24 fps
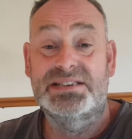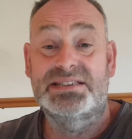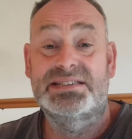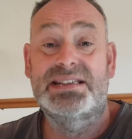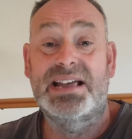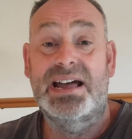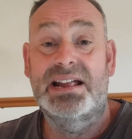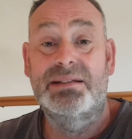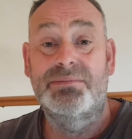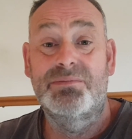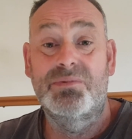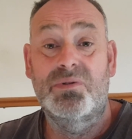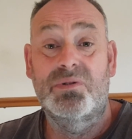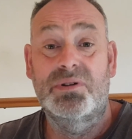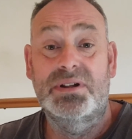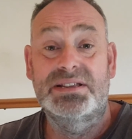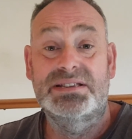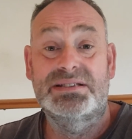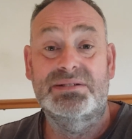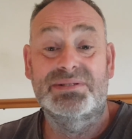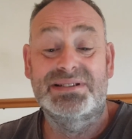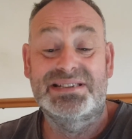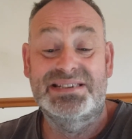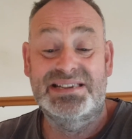it's Saturday morning,
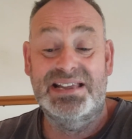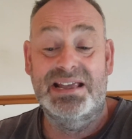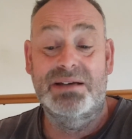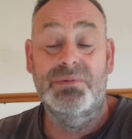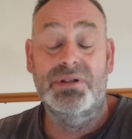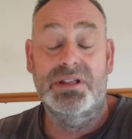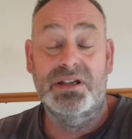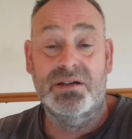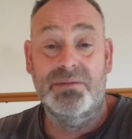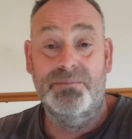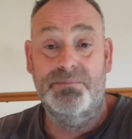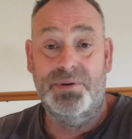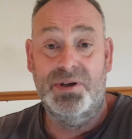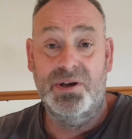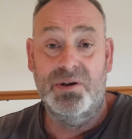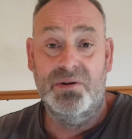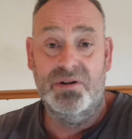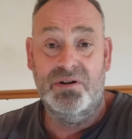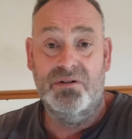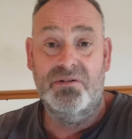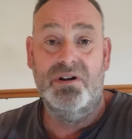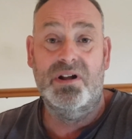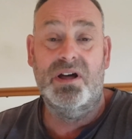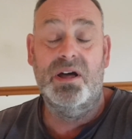so I sit here with a
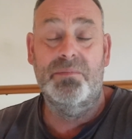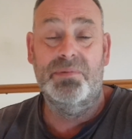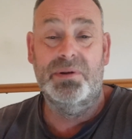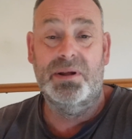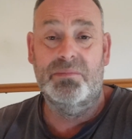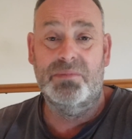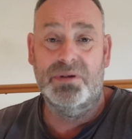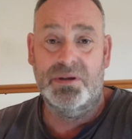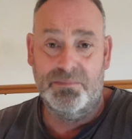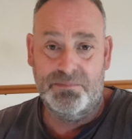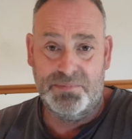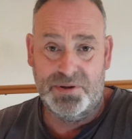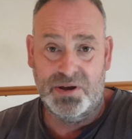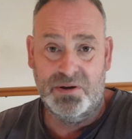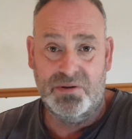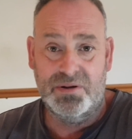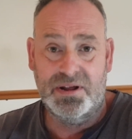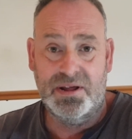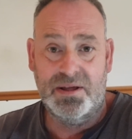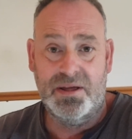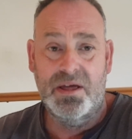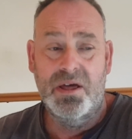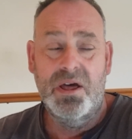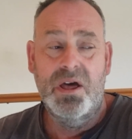computer and I open up the
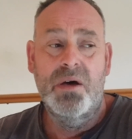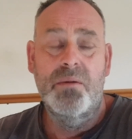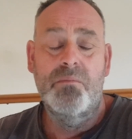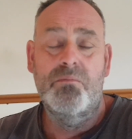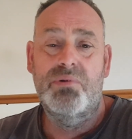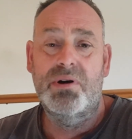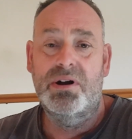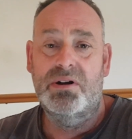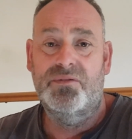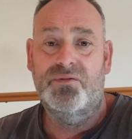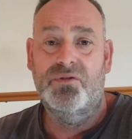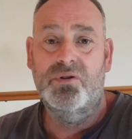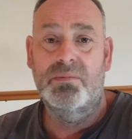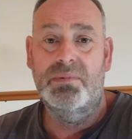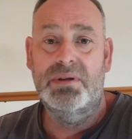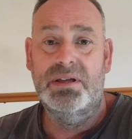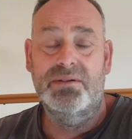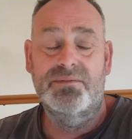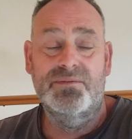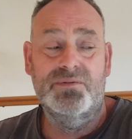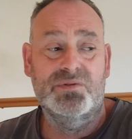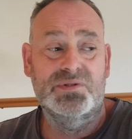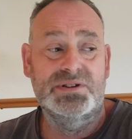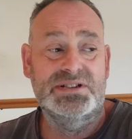computer, print off all my
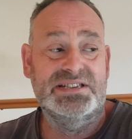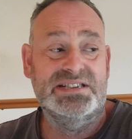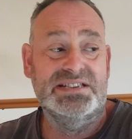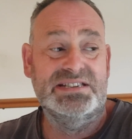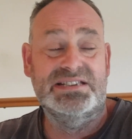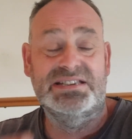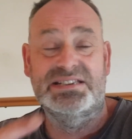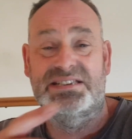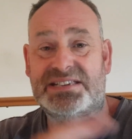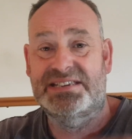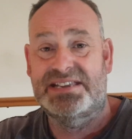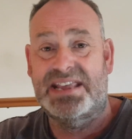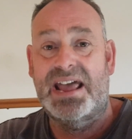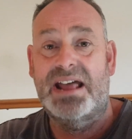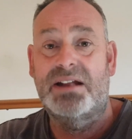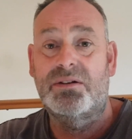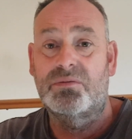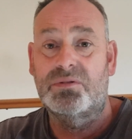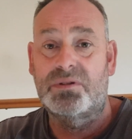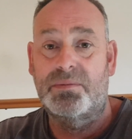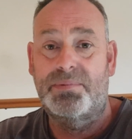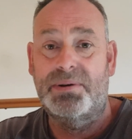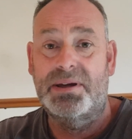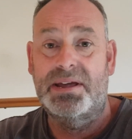invoices, scan
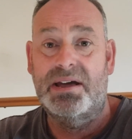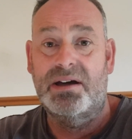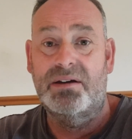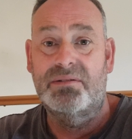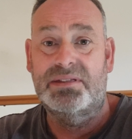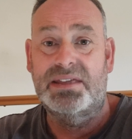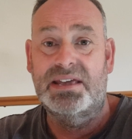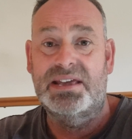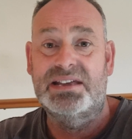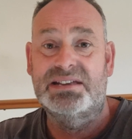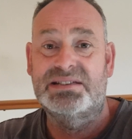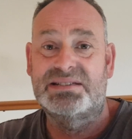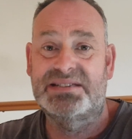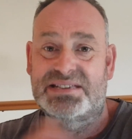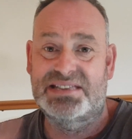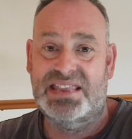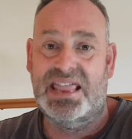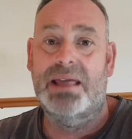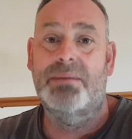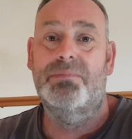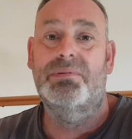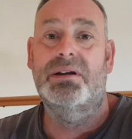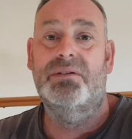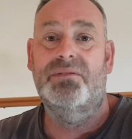all the PODs,
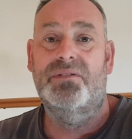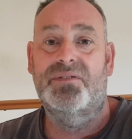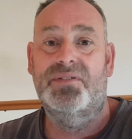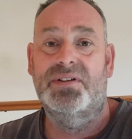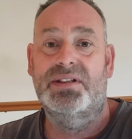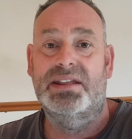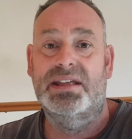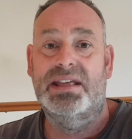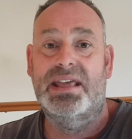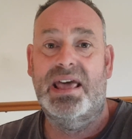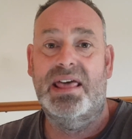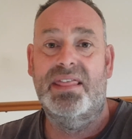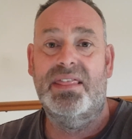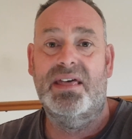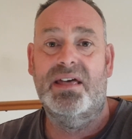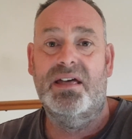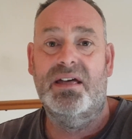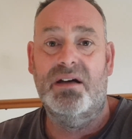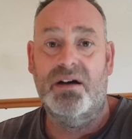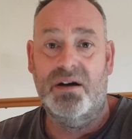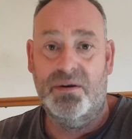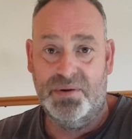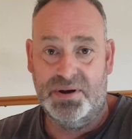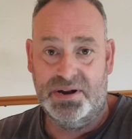staple everything
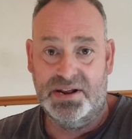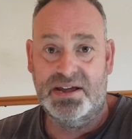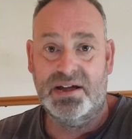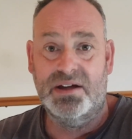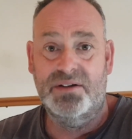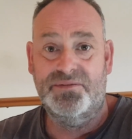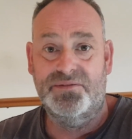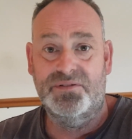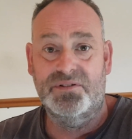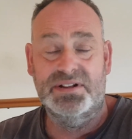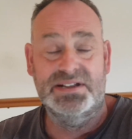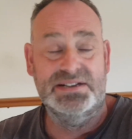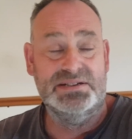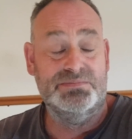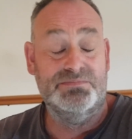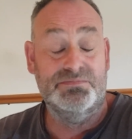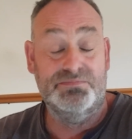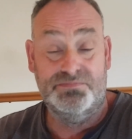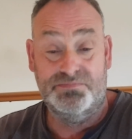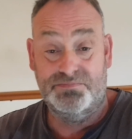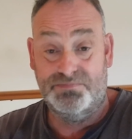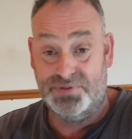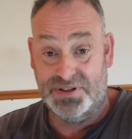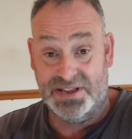together. I'm gonna go through this,
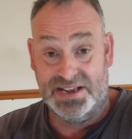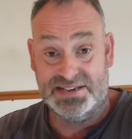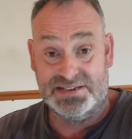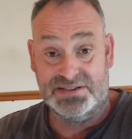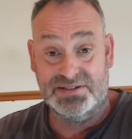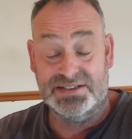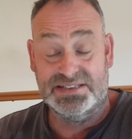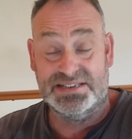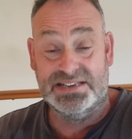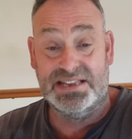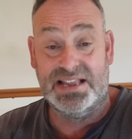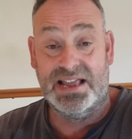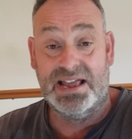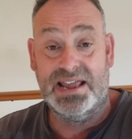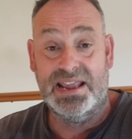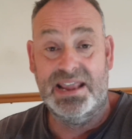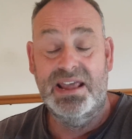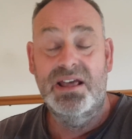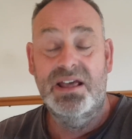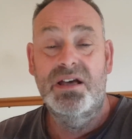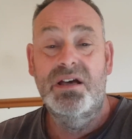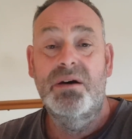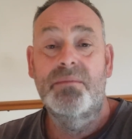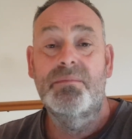but that's not today.
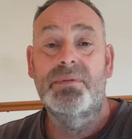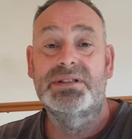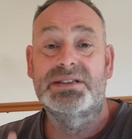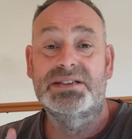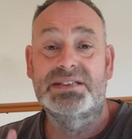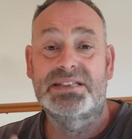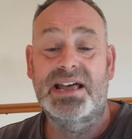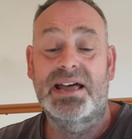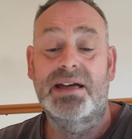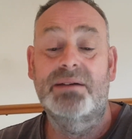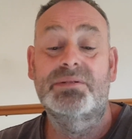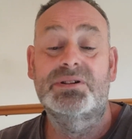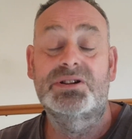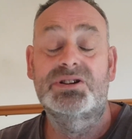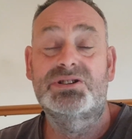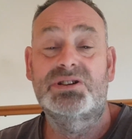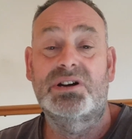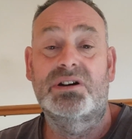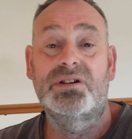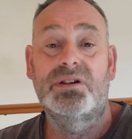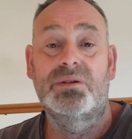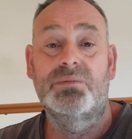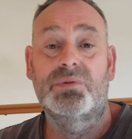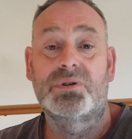But today I'm gonna
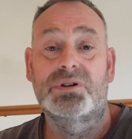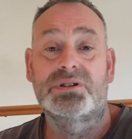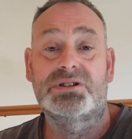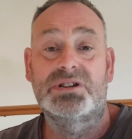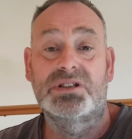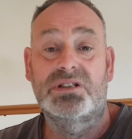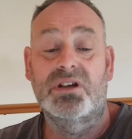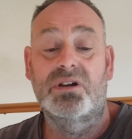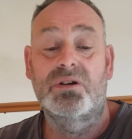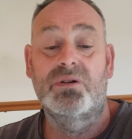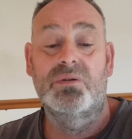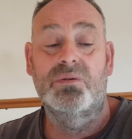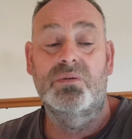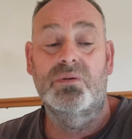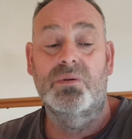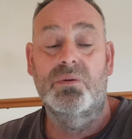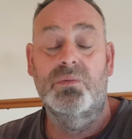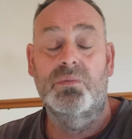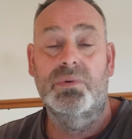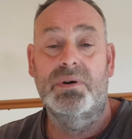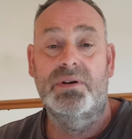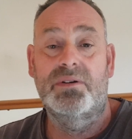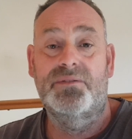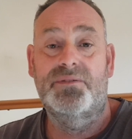show you what to do
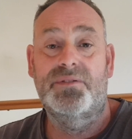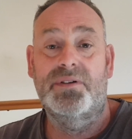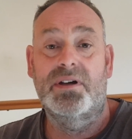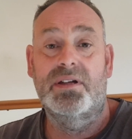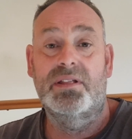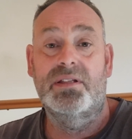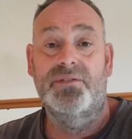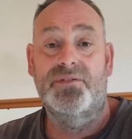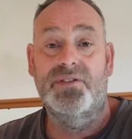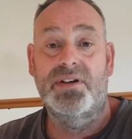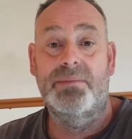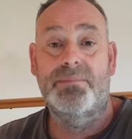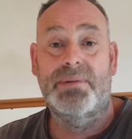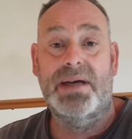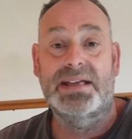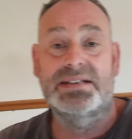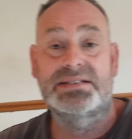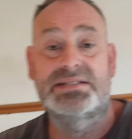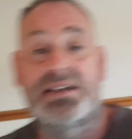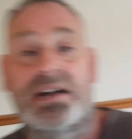with the feedback.